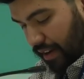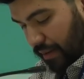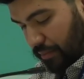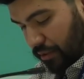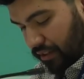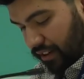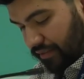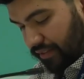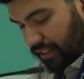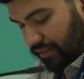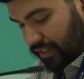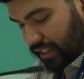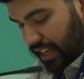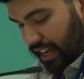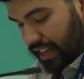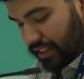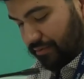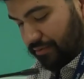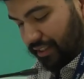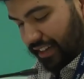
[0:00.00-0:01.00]
February
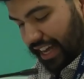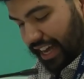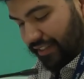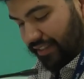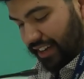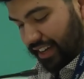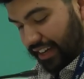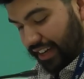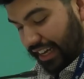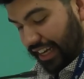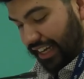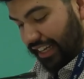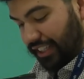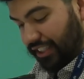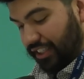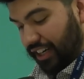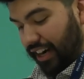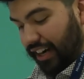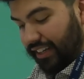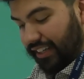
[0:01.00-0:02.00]
15th, we'll have a
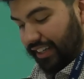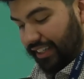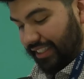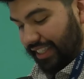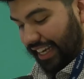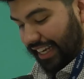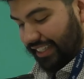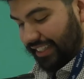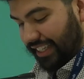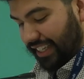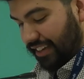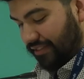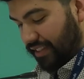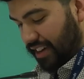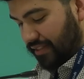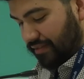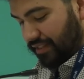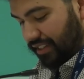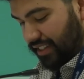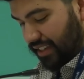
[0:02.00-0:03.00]
chocolate tasting
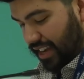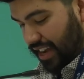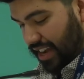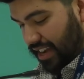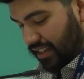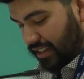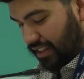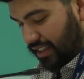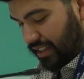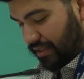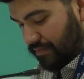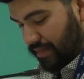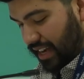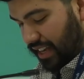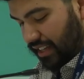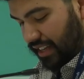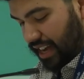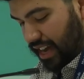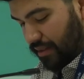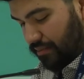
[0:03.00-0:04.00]
event for teens at the
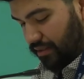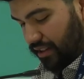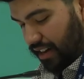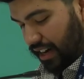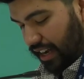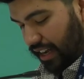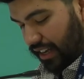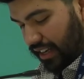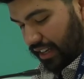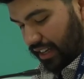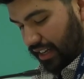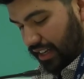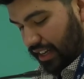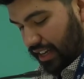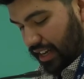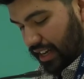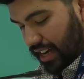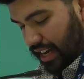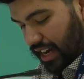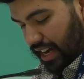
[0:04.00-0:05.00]
main library.
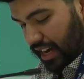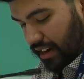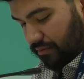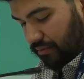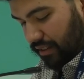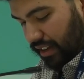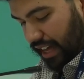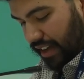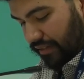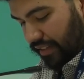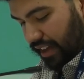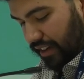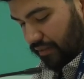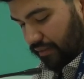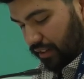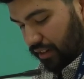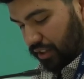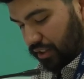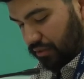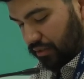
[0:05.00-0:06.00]
We'll have a
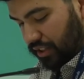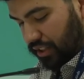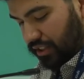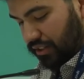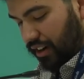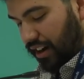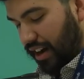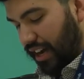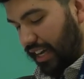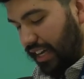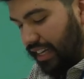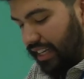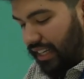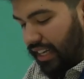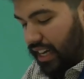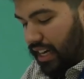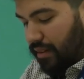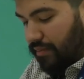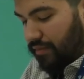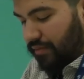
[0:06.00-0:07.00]
virtual drawing
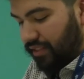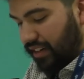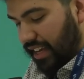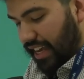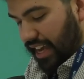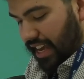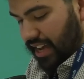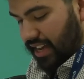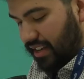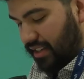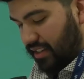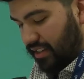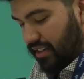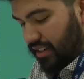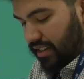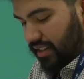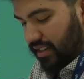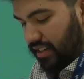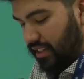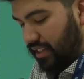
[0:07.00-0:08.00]
club for
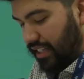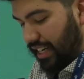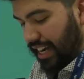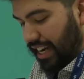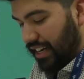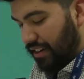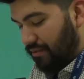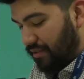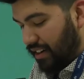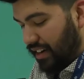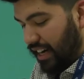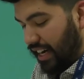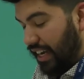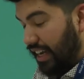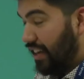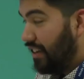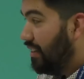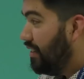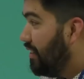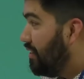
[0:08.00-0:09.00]
kids January
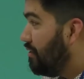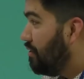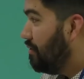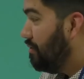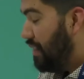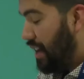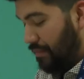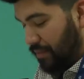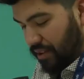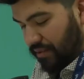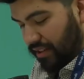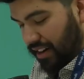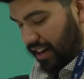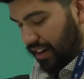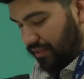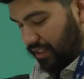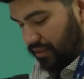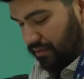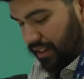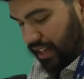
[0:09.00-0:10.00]
through
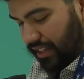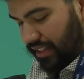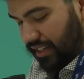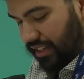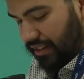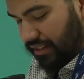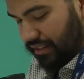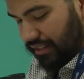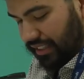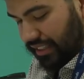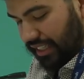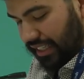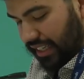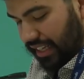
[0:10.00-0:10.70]
February of 22.